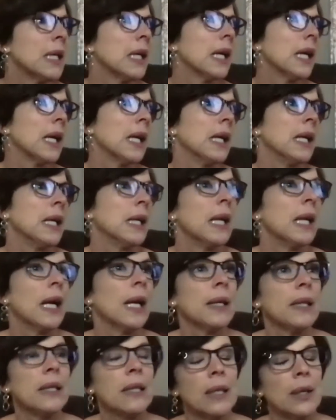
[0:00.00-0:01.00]
And
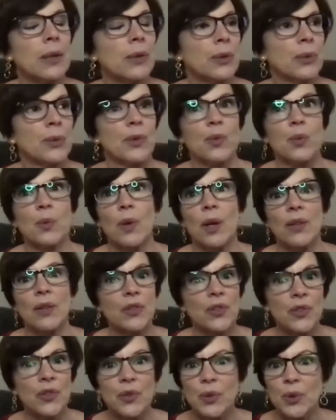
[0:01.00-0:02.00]
there was one
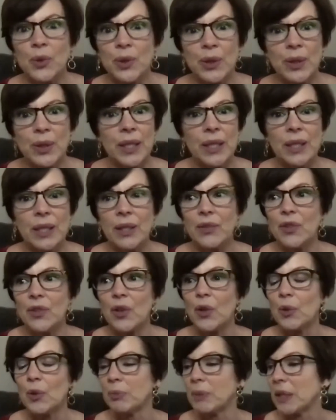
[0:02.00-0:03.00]
story he
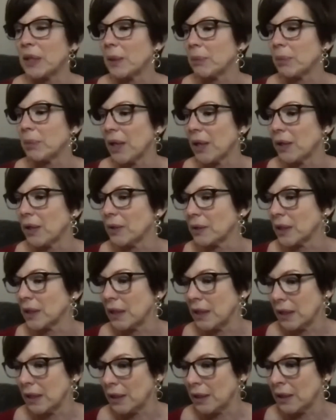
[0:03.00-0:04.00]
told me about.
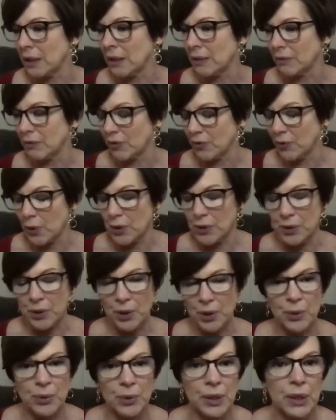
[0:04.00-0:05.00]
He fought in the
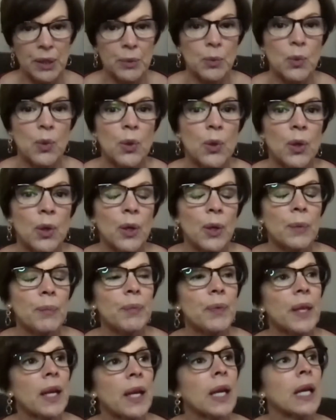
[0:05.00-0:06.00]
Korean
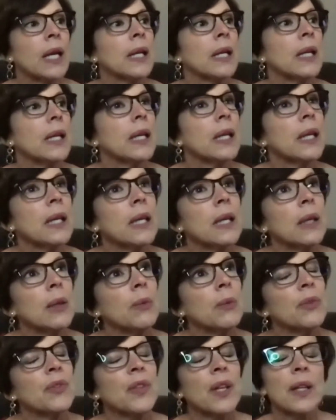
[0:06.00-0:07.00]
War, and he
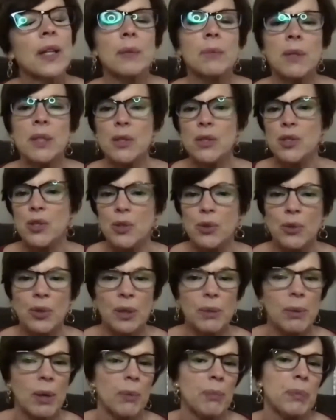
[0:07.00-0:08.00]
was telling me the
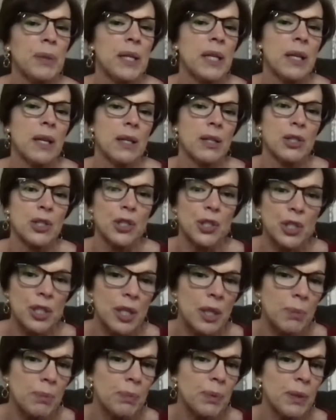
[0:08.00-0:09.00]
story about being on a
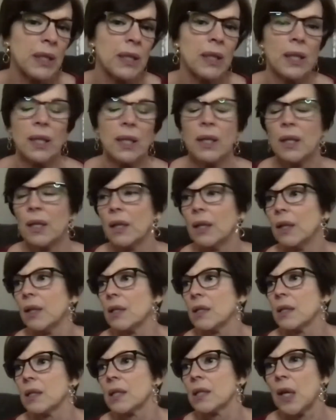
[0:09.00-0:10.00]
ship and
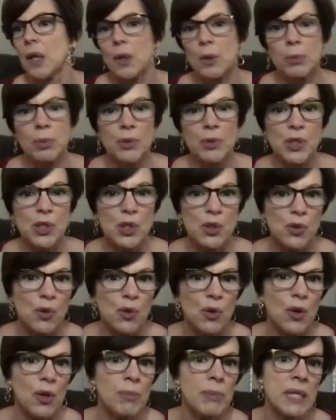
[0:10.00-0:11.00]
this terrible
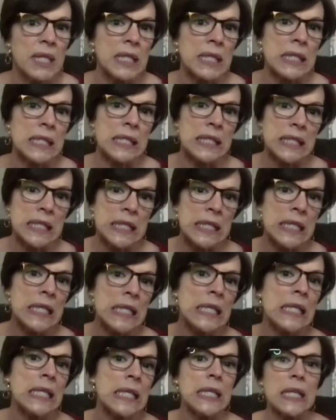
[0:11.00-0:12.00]
storm at
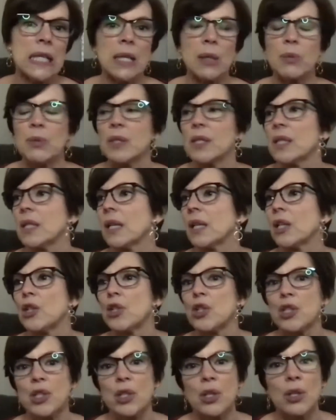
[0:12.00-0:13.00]
sea. And he was getting
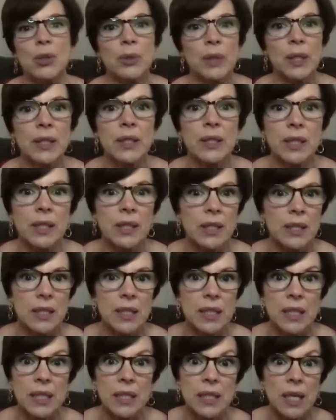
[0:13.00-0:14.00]
so into the
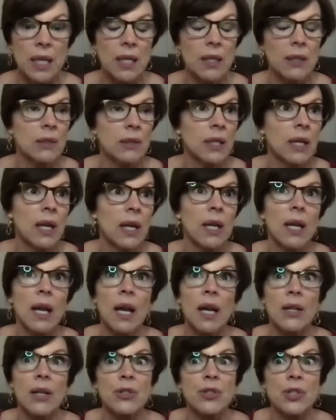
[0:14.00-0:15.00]
detail. And I